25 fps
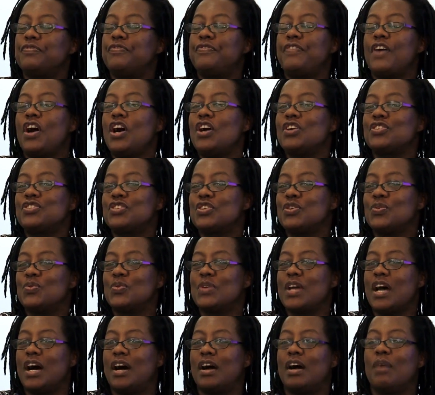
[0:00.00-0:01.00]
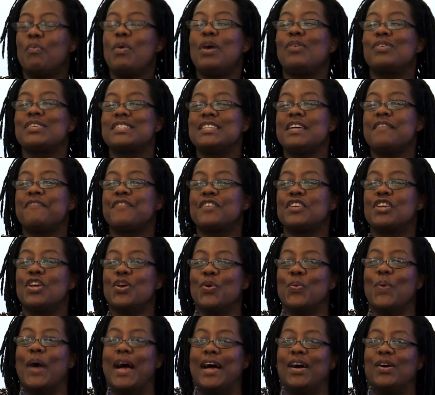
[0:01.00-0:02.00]
far too young. Well, except for
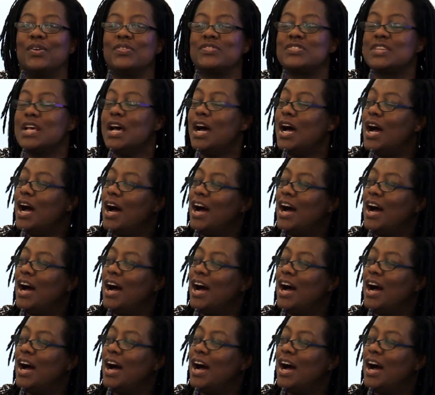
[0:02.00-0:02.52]
you, Els.